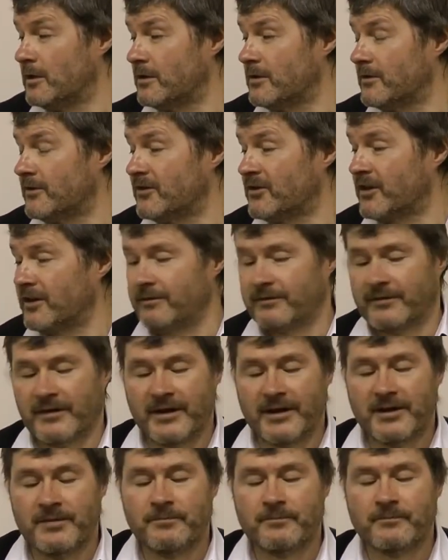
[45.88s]

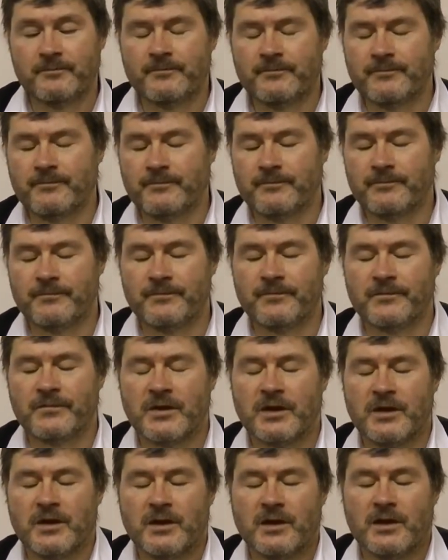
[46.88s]
cellophane.
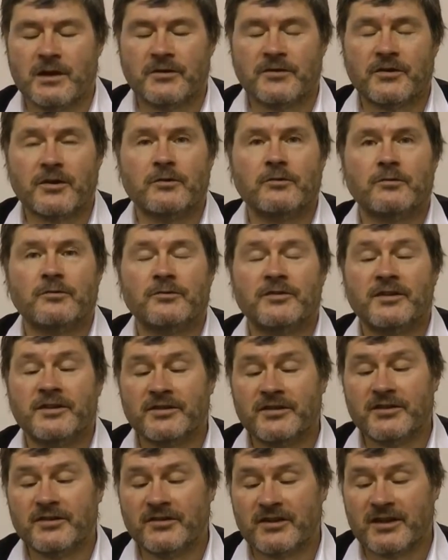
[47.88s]
So
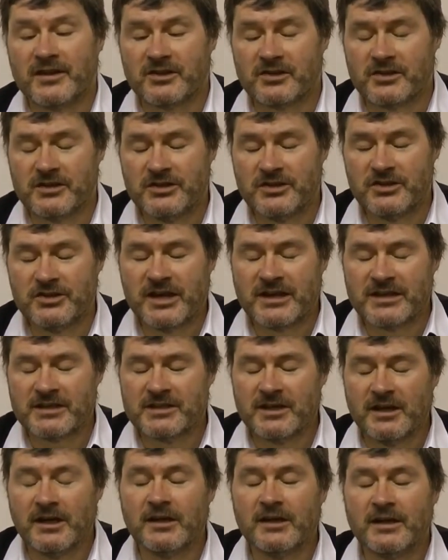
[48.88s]
this is the actual
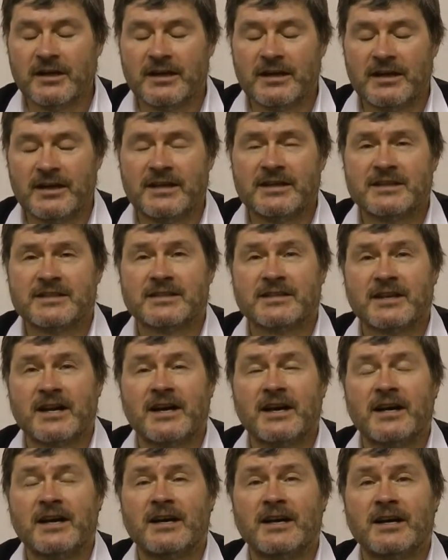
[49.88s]
injector. It's
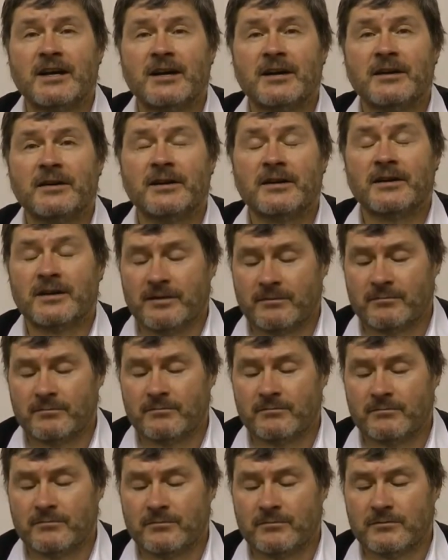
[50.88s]

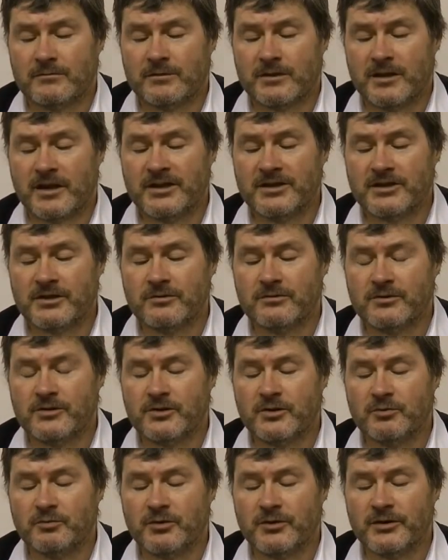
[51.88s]

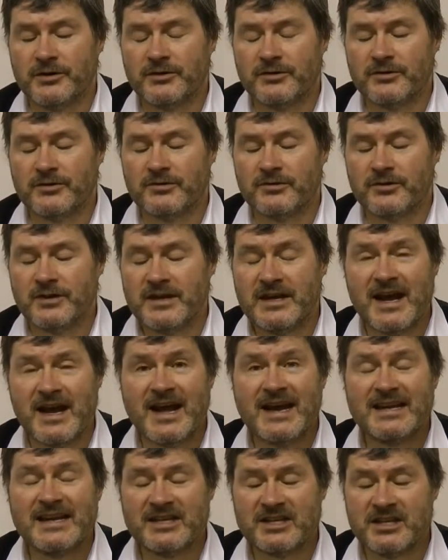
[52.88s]
802.3
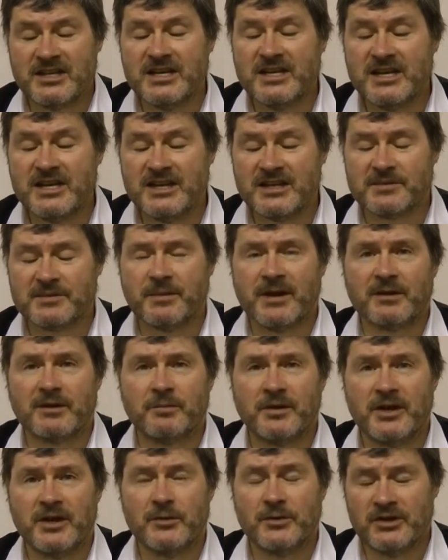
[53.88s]
AT spec
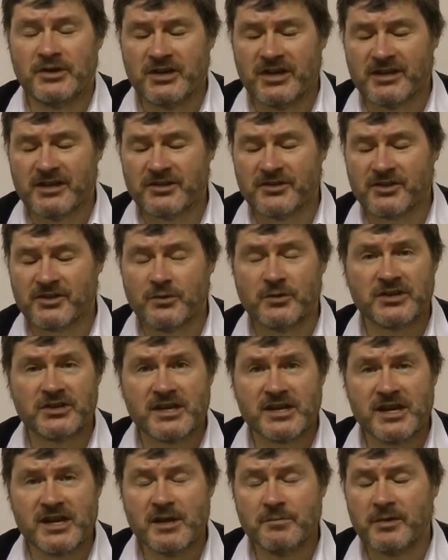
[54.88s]
PoE injector, so it's
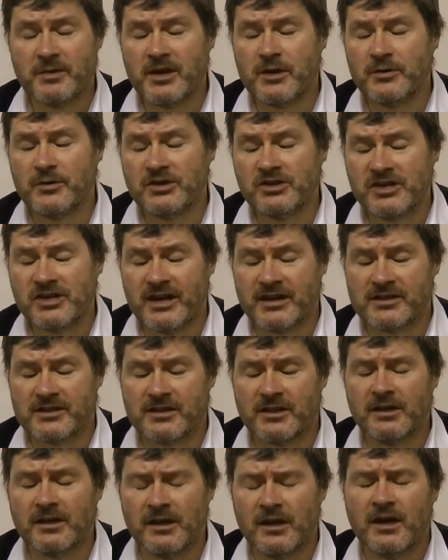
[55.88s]
a gig PoE
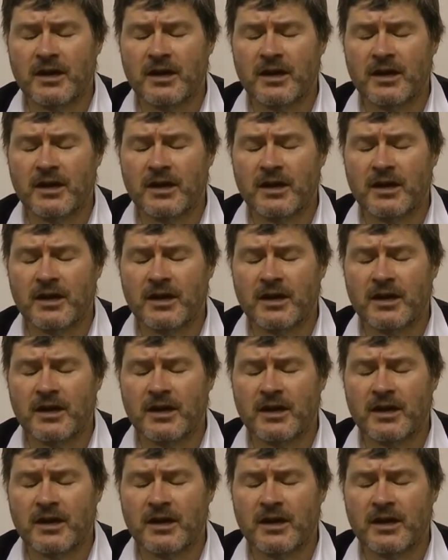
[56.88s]
injector